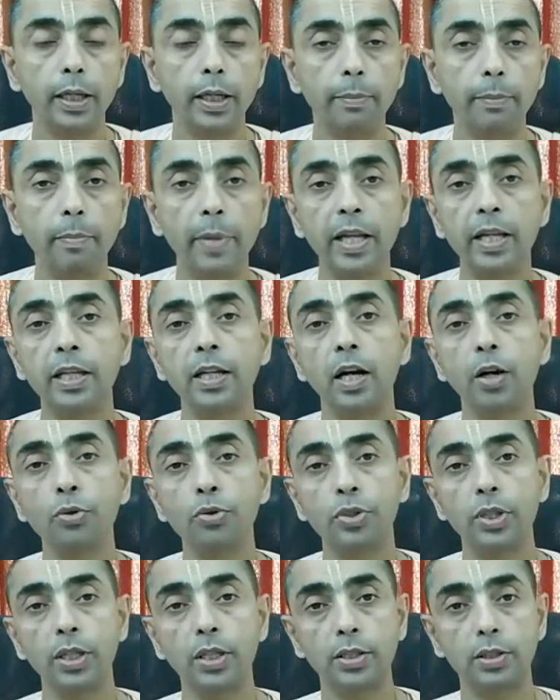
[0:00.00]
many
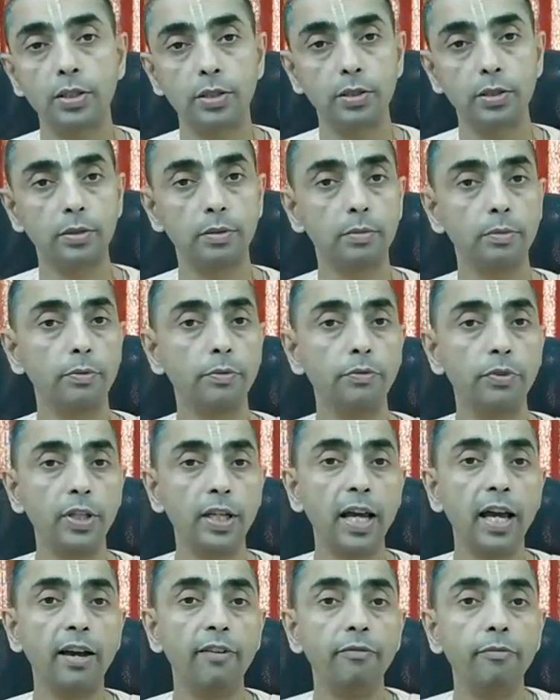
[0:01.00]
houses we
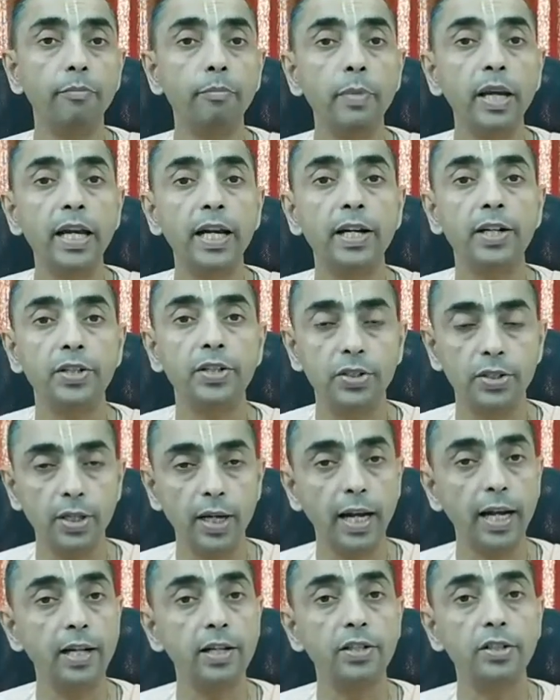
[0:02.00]
have maids
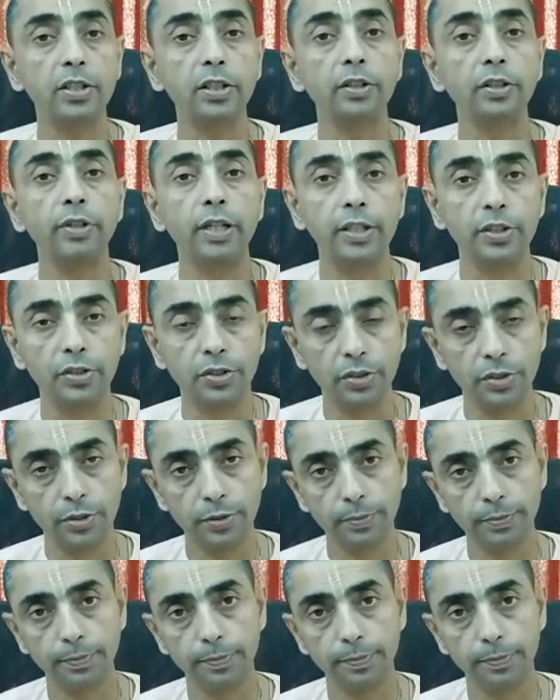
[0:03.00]
and servants.